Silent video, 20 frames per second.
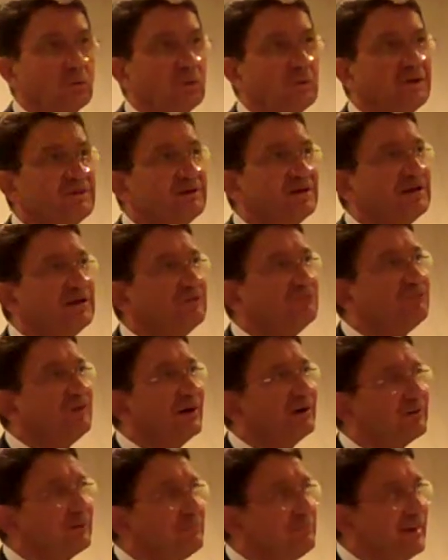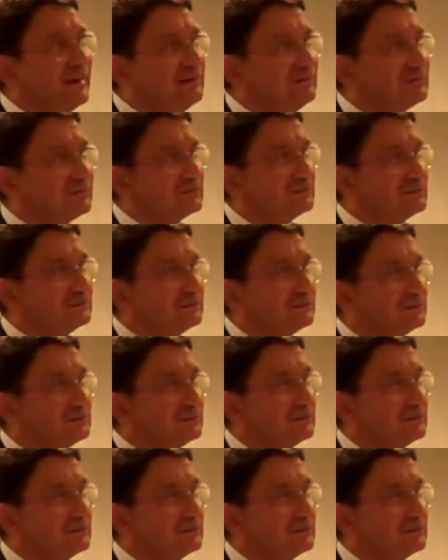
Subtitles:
with an environmental